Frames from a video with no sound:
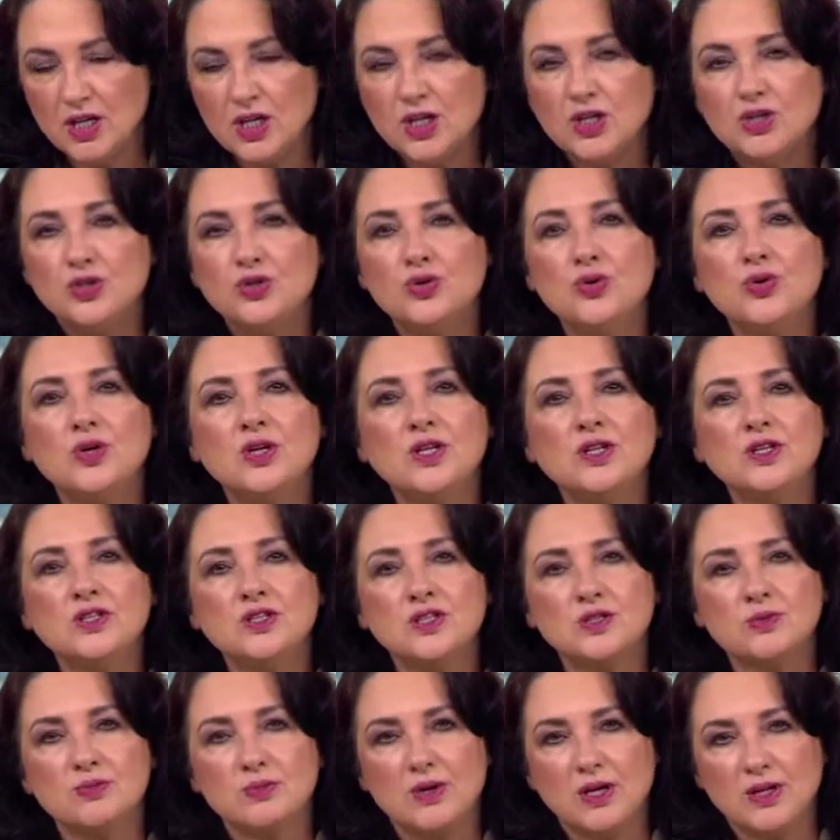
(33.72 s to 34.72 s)
During
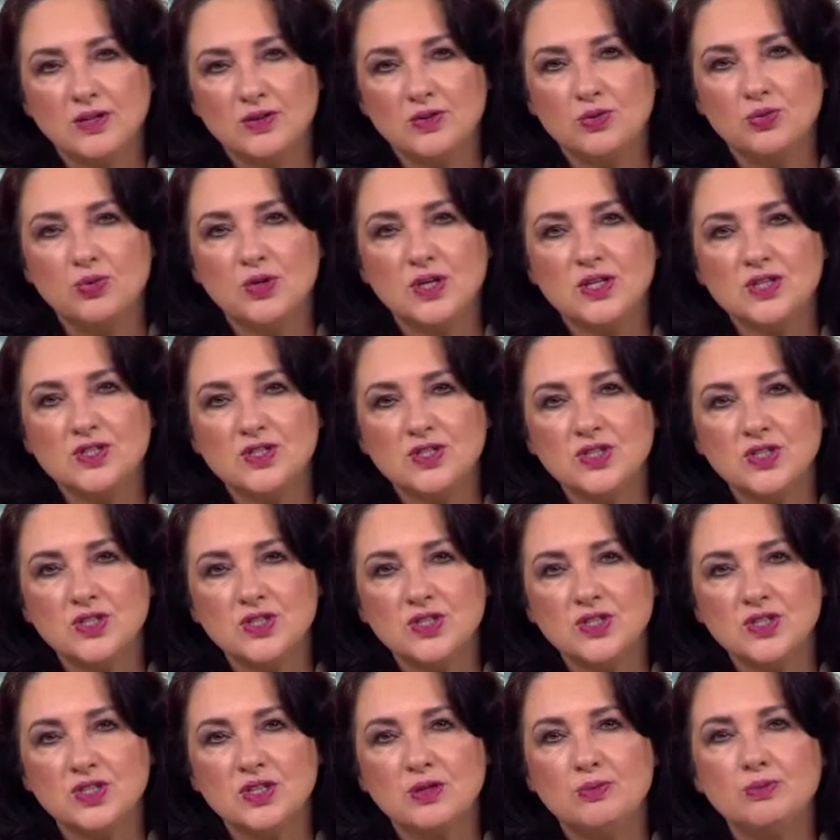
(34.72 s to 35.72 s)
this month, we
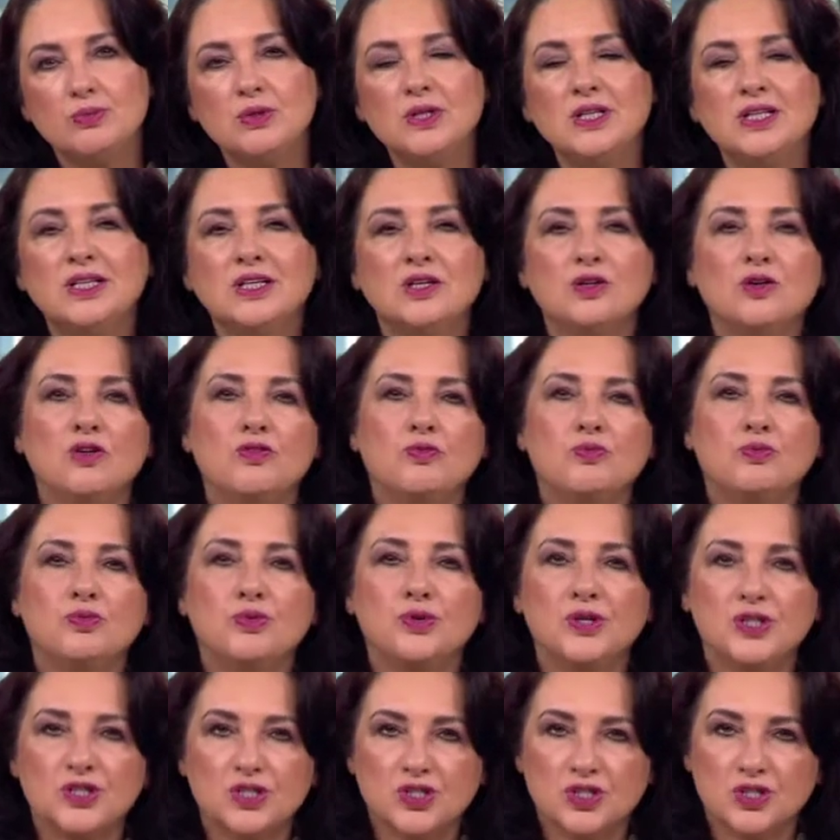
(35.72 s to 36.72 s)
assist the building of
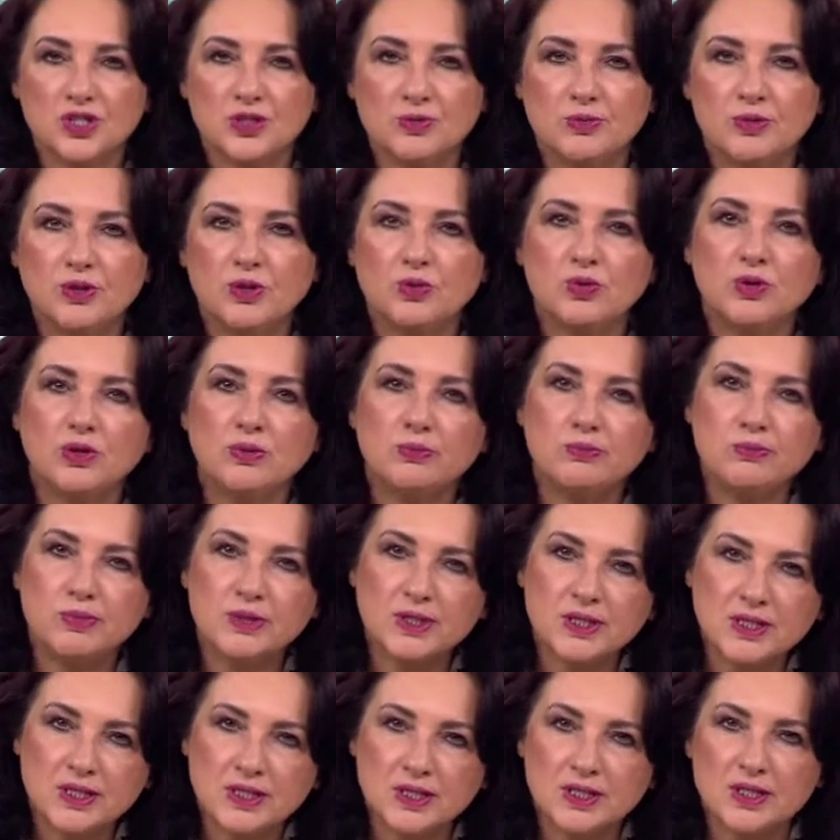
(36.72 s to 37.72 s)
bridges between
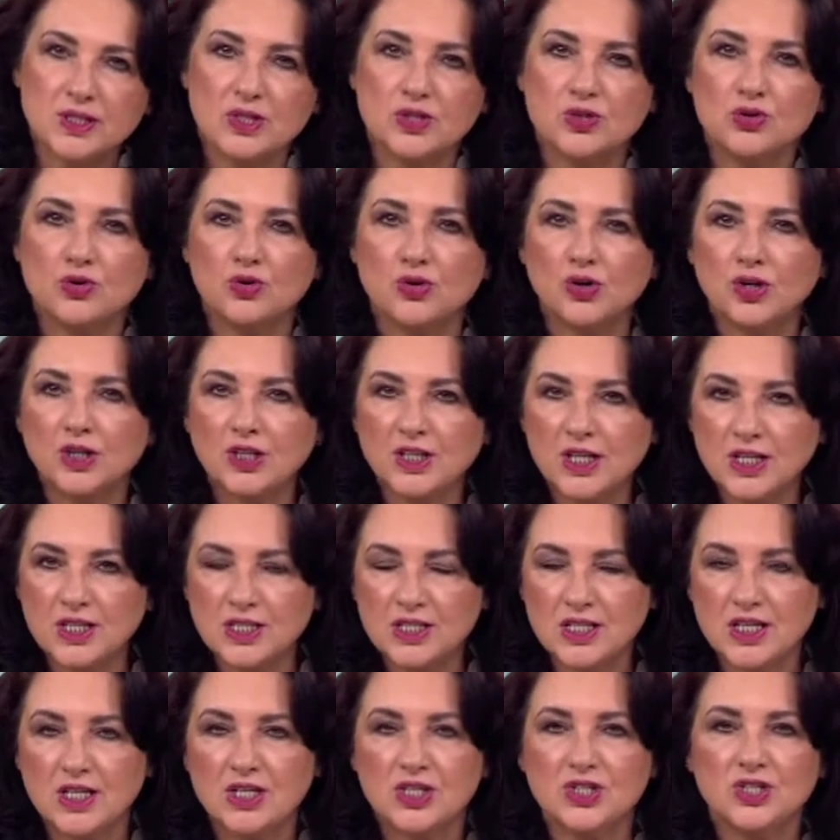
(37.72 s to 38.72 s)
businesses,
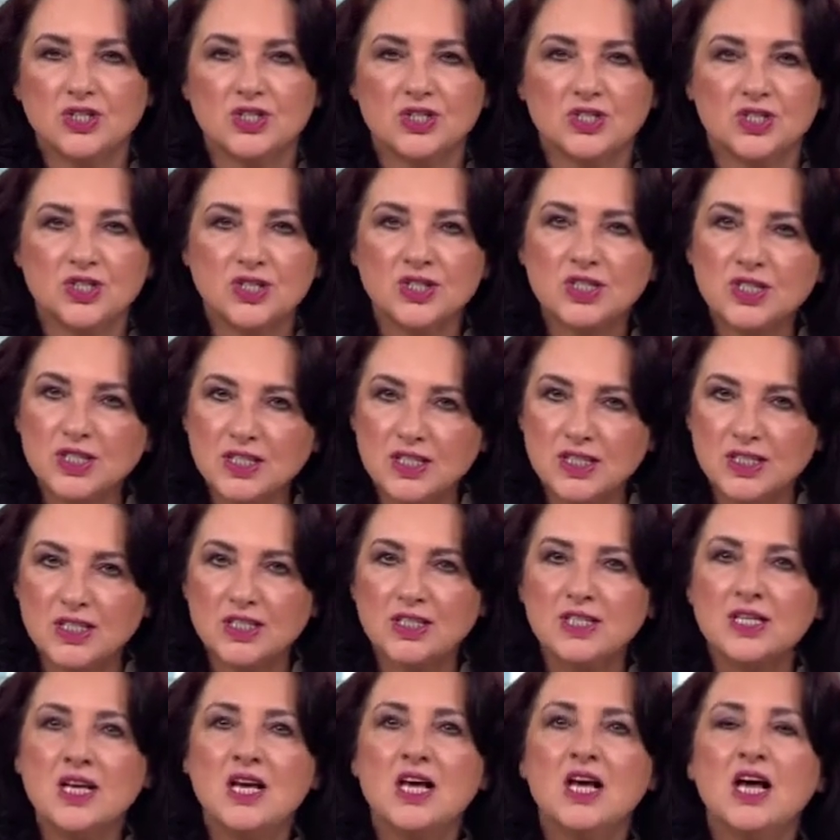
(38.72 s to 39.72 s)
organizations,
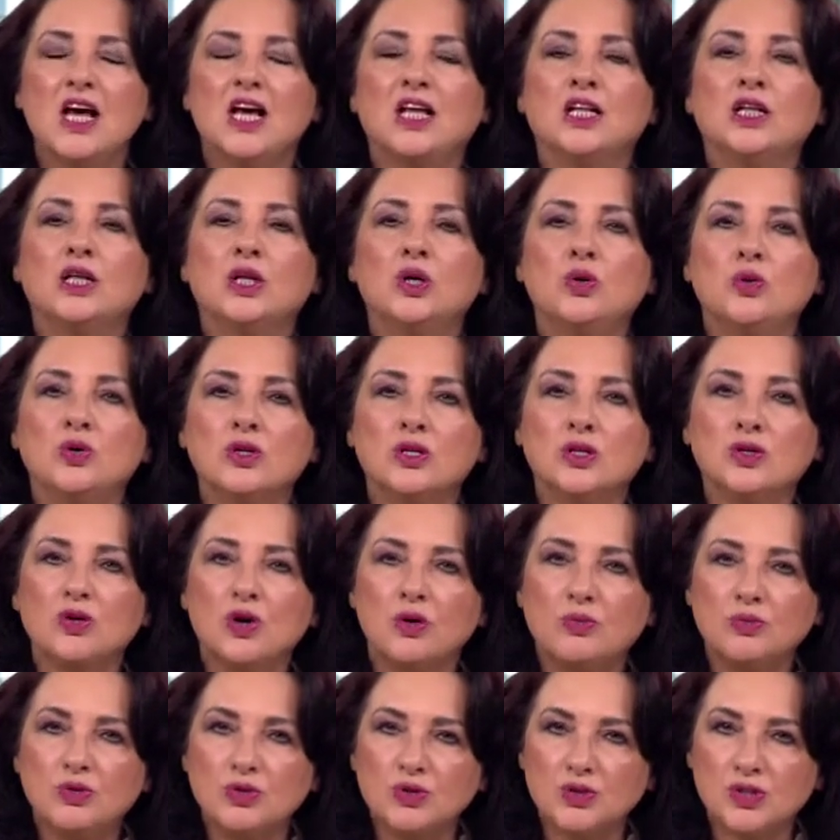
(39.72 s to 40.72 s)
cities, and local
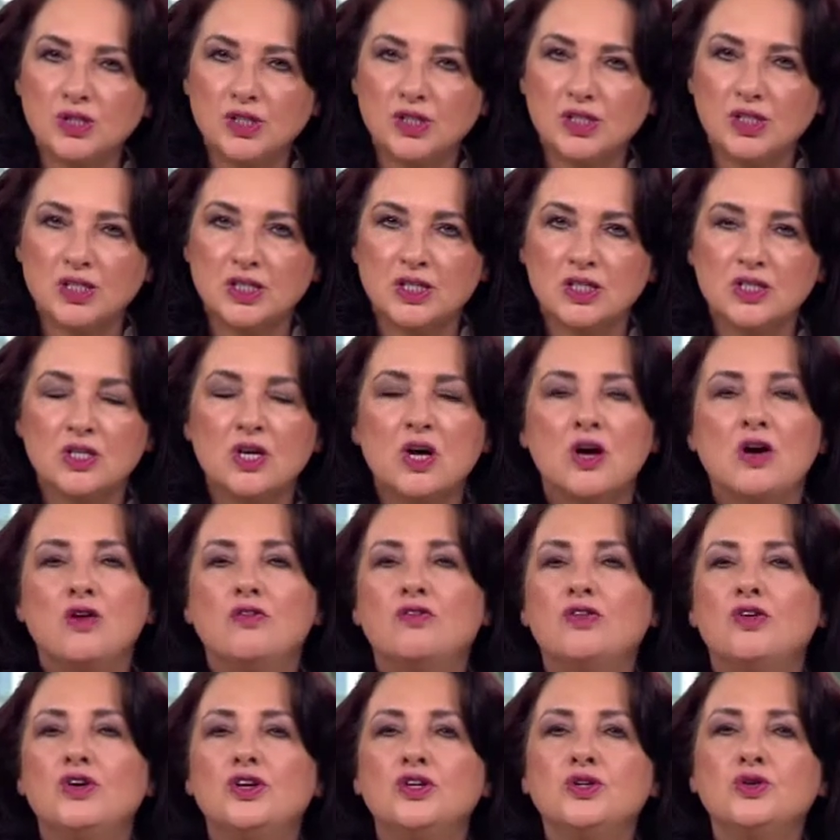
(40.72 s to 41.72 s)
communities
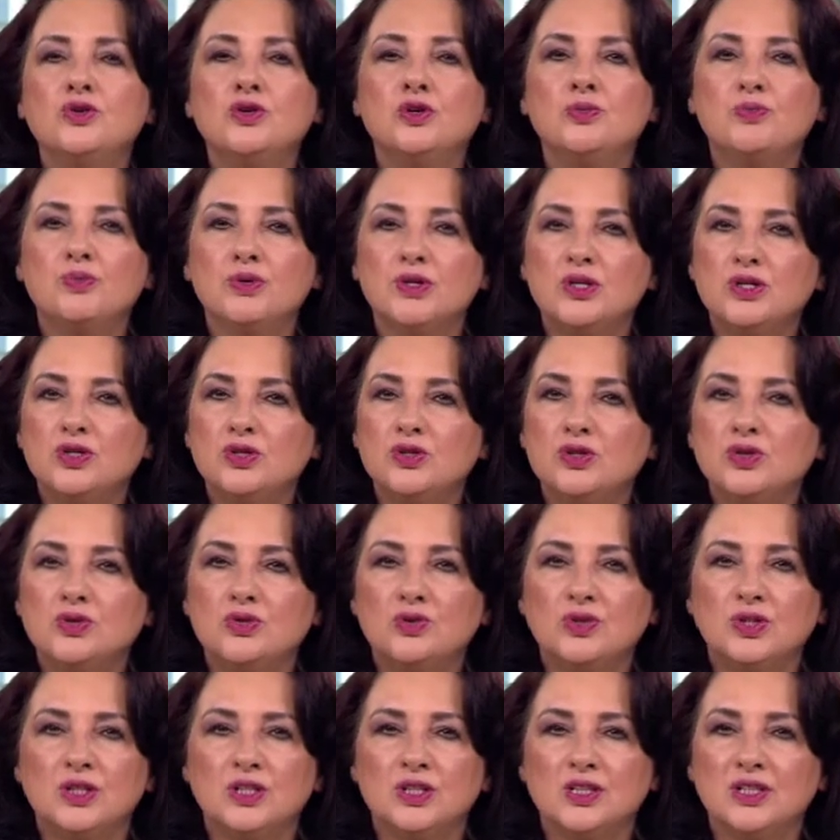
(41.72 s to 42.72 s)
for a European
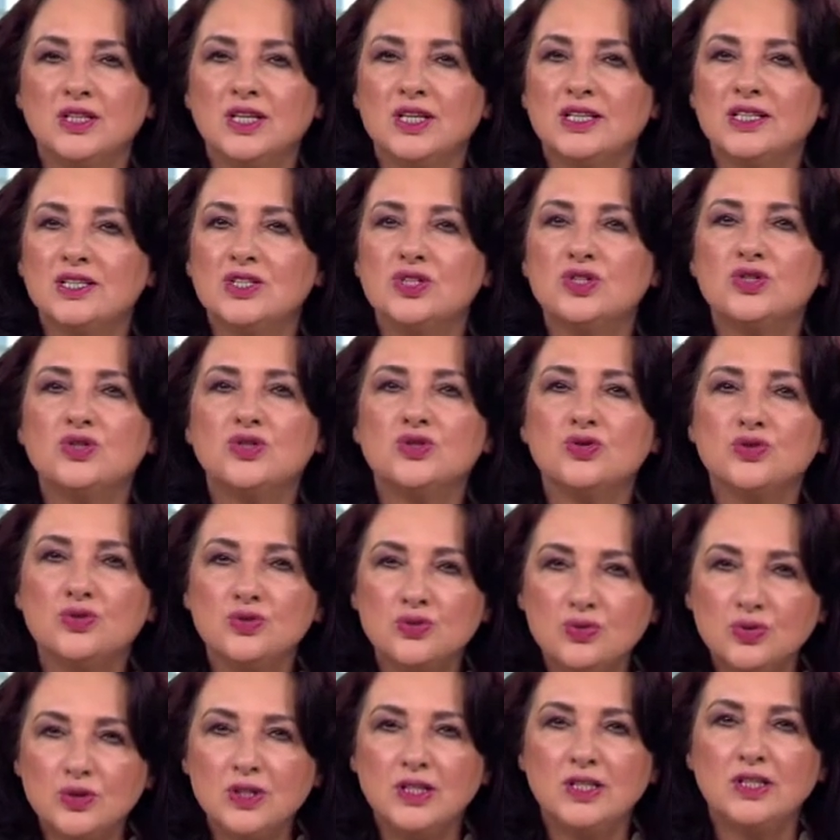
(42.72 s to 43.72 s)
Union that is
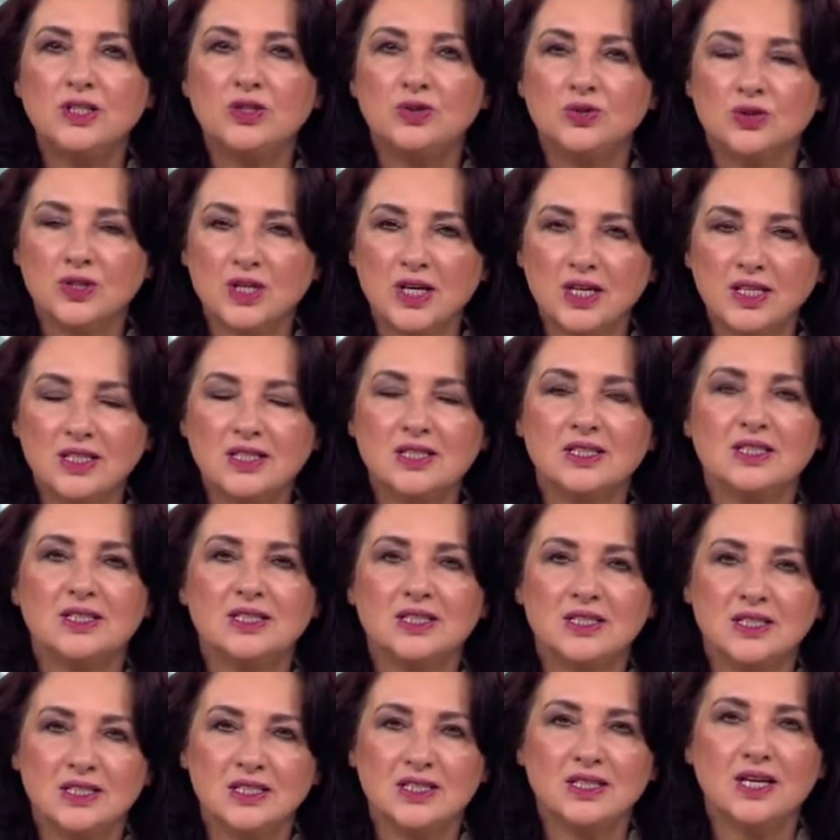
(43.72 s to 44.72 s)
truly united
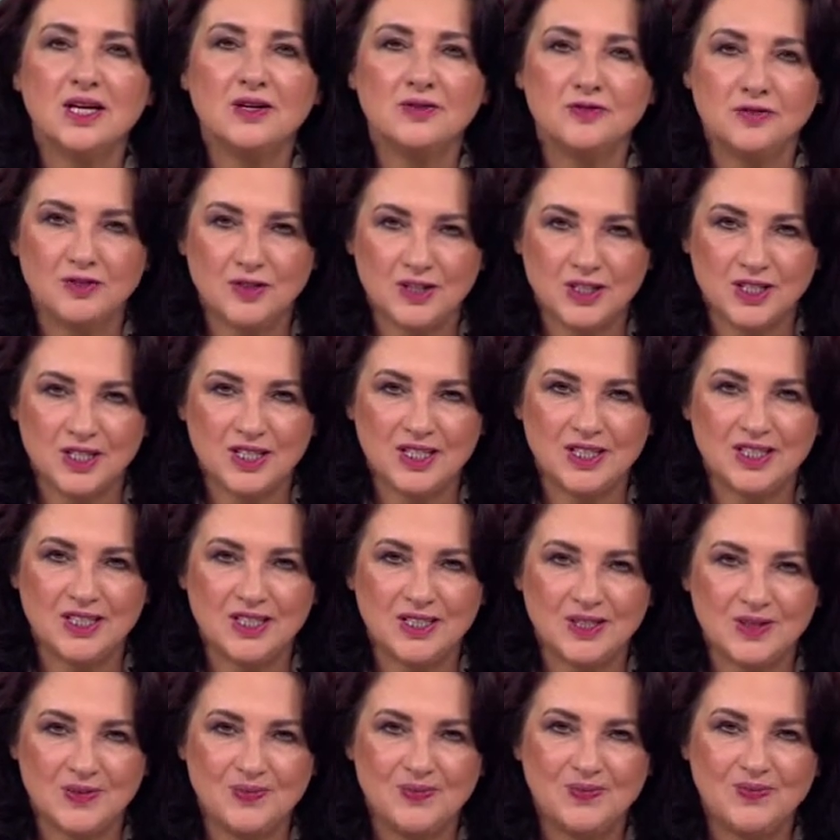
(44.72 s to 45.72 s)
in diversity.